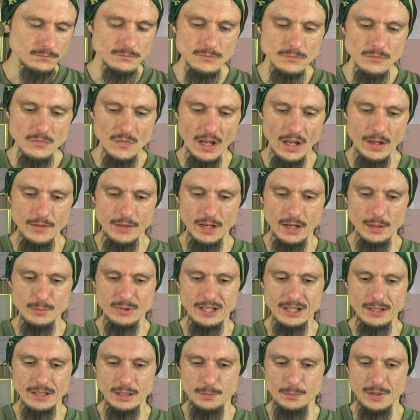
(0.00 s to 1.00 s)
And that I'm
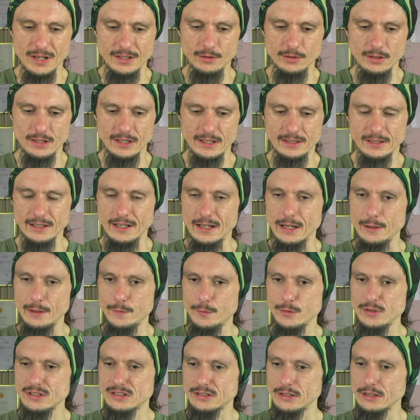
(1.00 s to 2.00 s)
getting better at
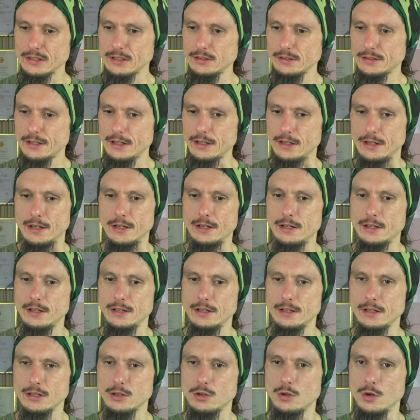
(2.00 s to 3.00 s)
every single day.
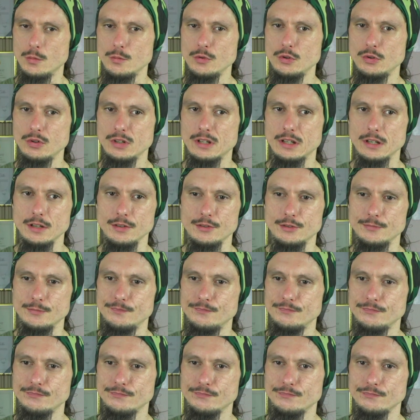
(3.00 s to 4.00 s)
Communication,
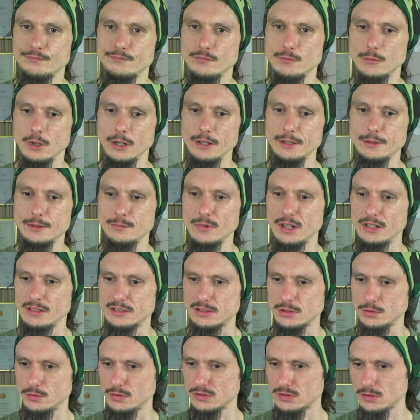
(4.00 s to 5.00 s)
right? And
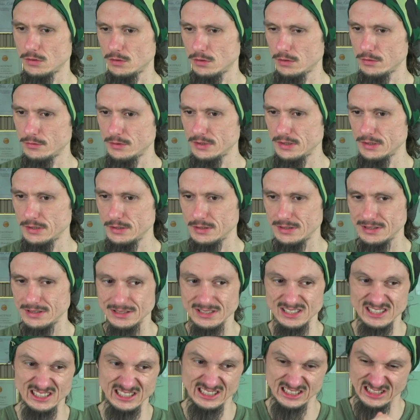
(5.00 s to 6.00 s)
so it's already
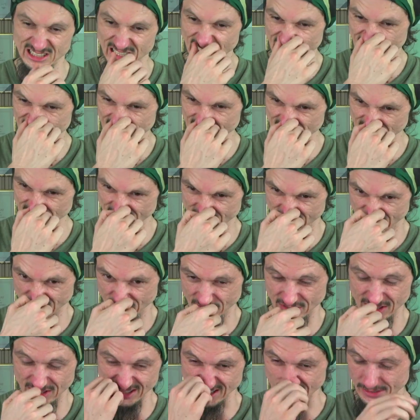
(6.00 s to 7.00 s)

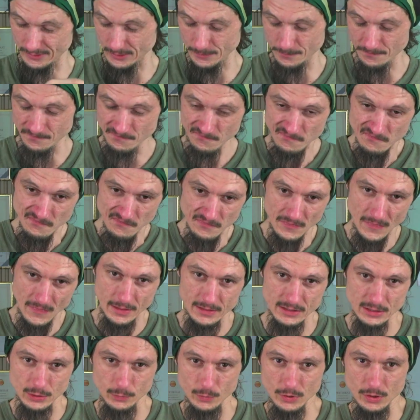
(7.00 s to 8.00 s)
6:57.
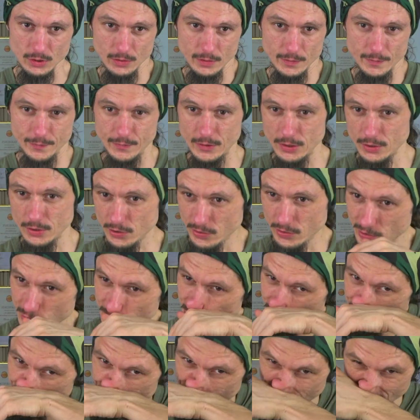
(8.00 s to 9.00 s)
So we're gonna finish the
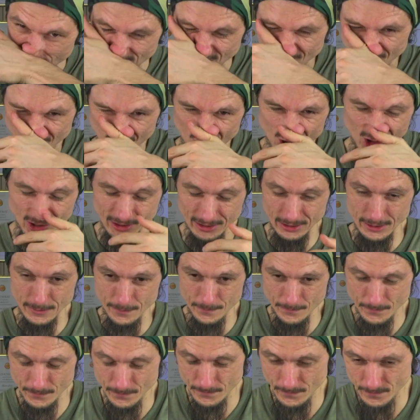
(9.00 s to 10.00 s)
YouTube video currently
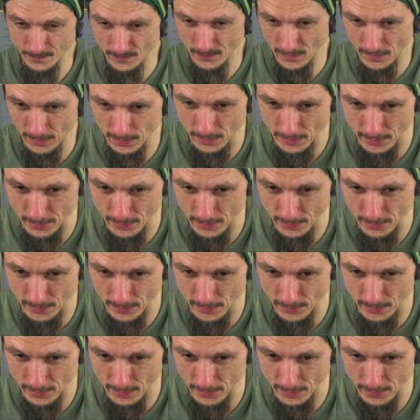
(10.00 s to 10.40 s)
and